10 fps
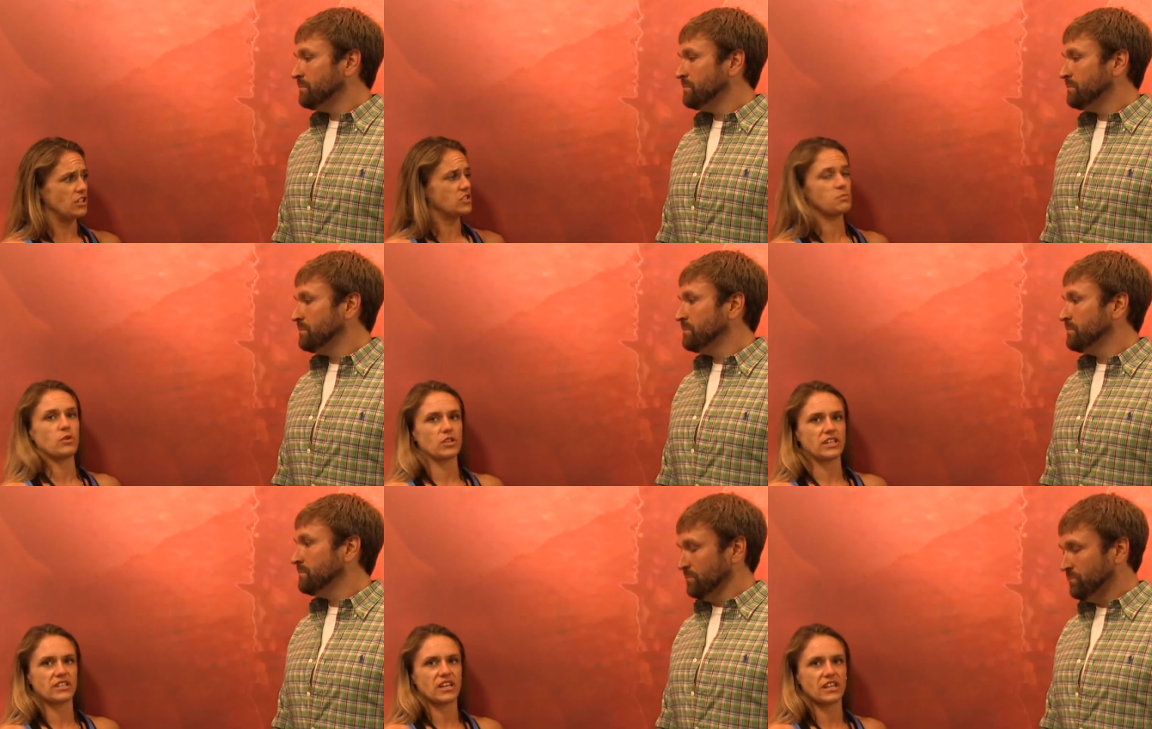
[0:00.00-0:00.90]
Speaker 1: a sport
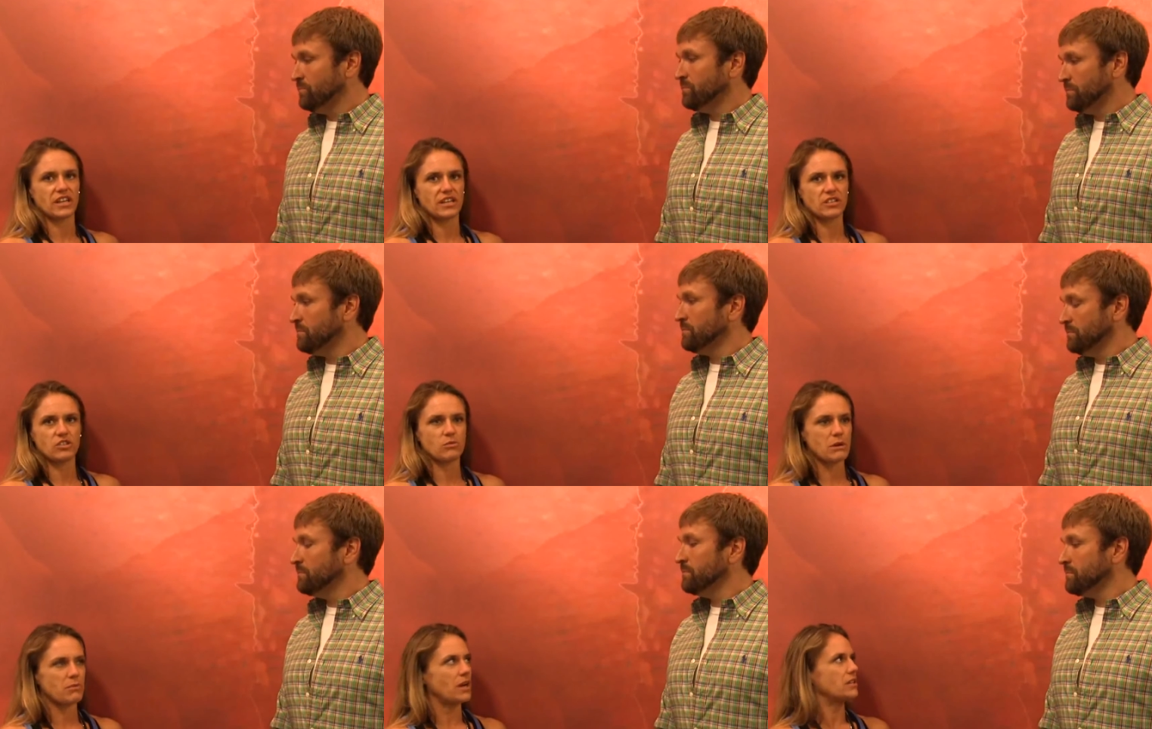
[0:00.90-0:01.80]
like that again. You know,
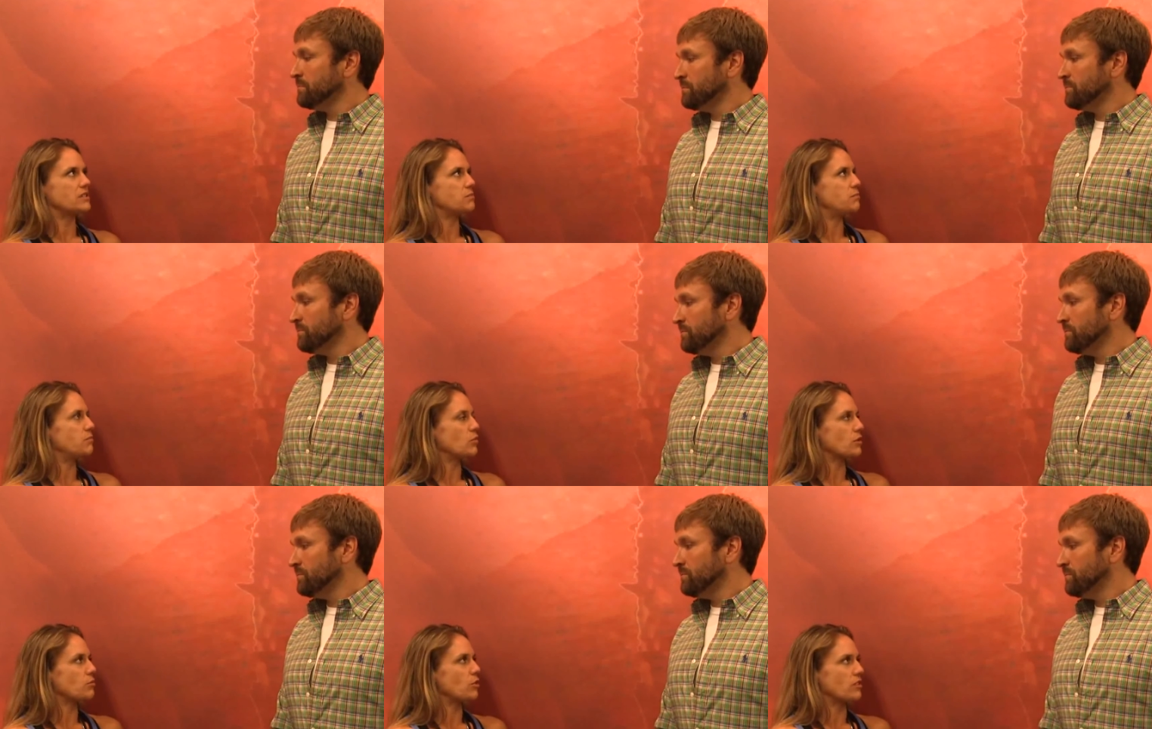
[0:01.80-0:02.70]
my body's
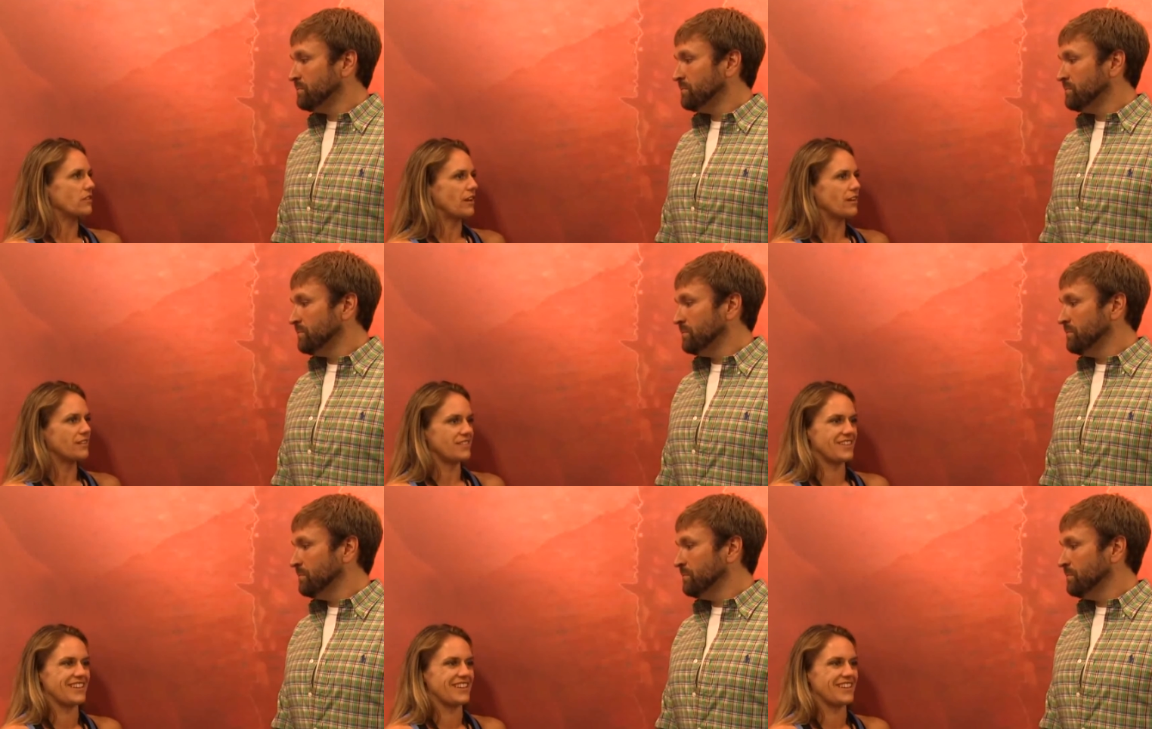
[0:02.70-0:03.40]
worth more than that.